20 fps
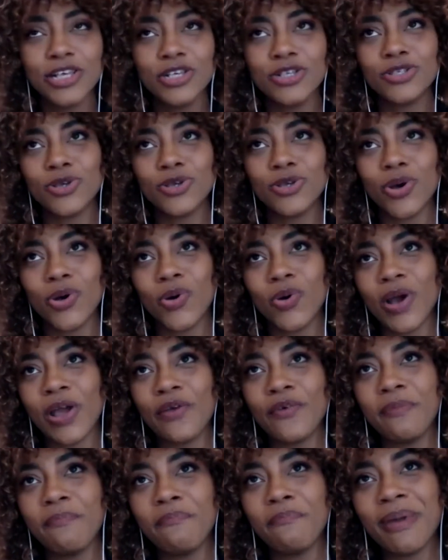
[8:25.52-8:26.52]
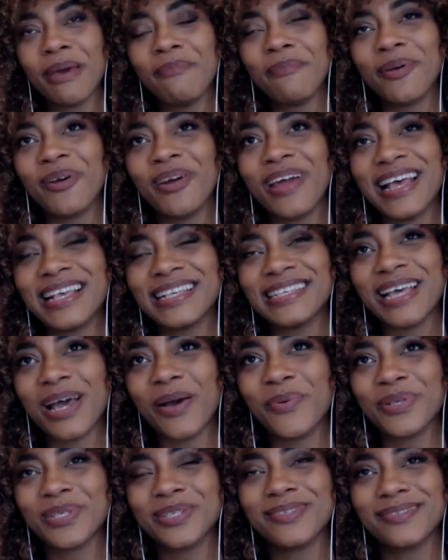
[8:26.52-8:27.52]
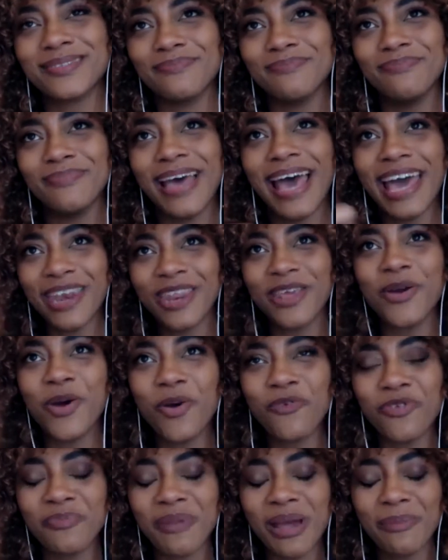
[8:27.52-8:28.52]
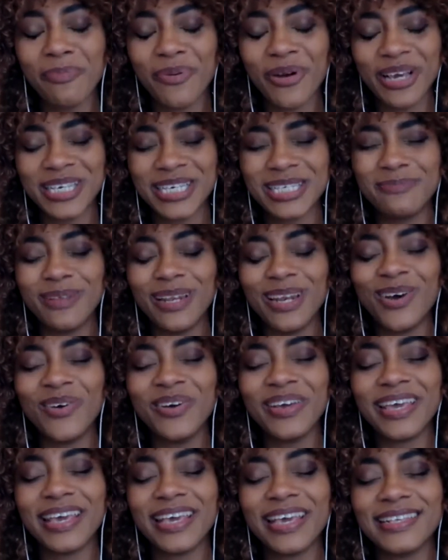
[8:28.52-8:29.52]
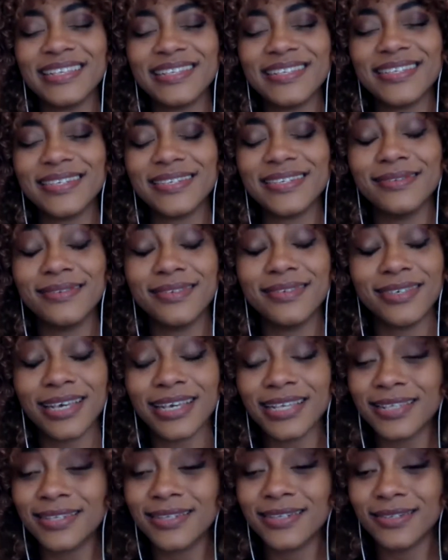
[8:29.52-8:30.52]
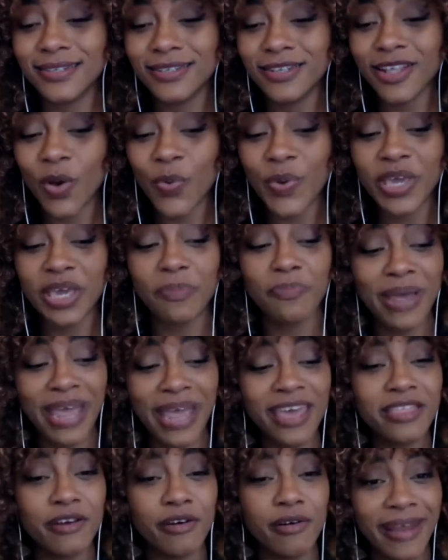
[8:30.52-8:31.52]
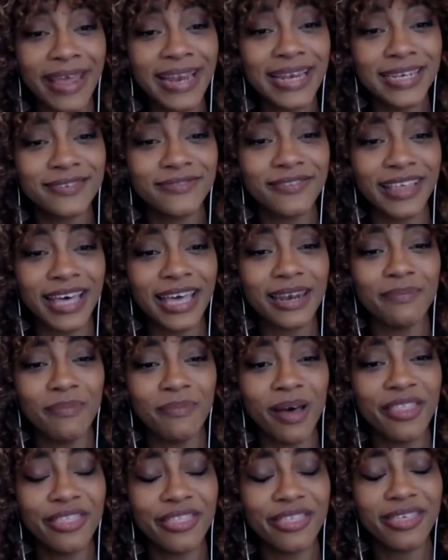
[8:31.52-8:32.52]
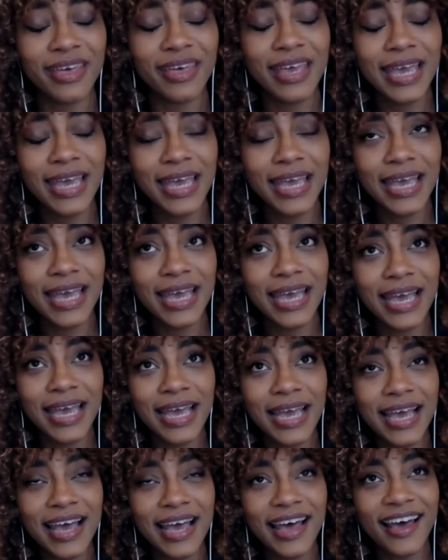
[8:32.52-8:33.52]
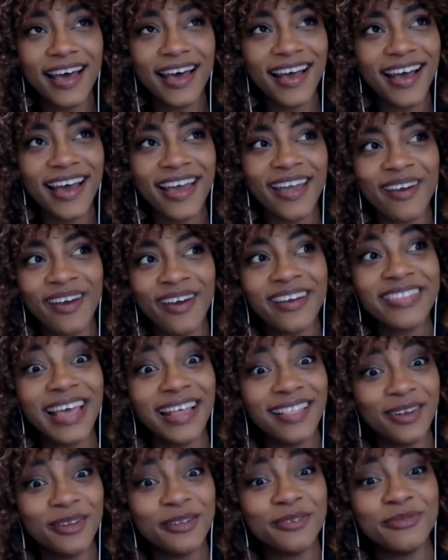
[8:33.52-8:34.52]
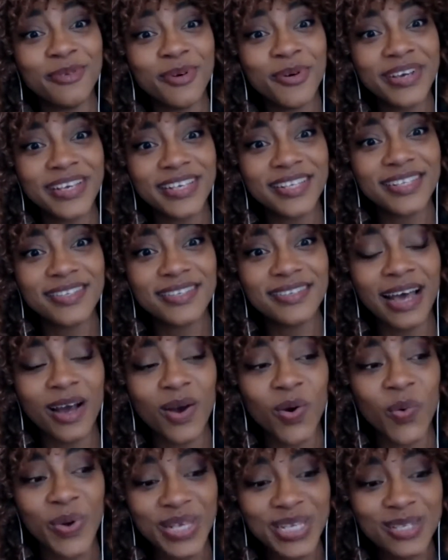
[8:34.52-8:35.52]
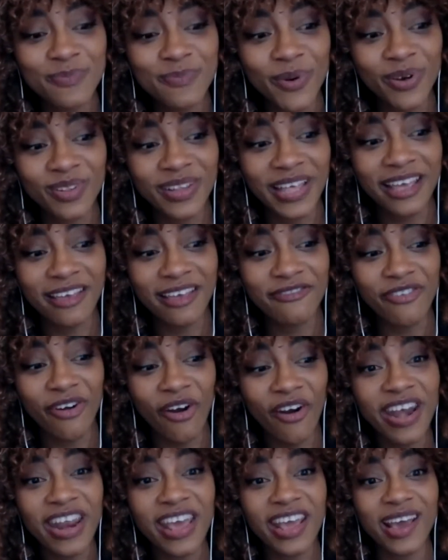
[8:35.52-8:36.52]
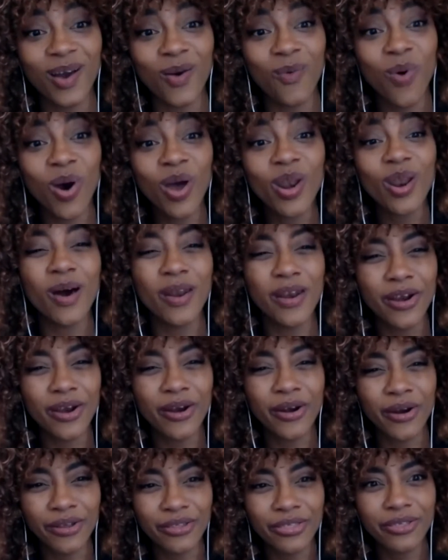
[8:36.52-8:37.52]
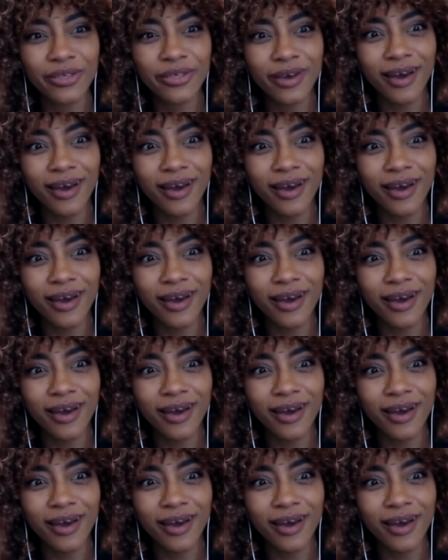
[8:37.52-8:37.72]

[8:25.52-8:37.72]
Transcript: So I remember, as I was handing over my precious belongings just so that we could pay the rent for that month, I heard that little voice, that whisper, like, Veronica, what on earth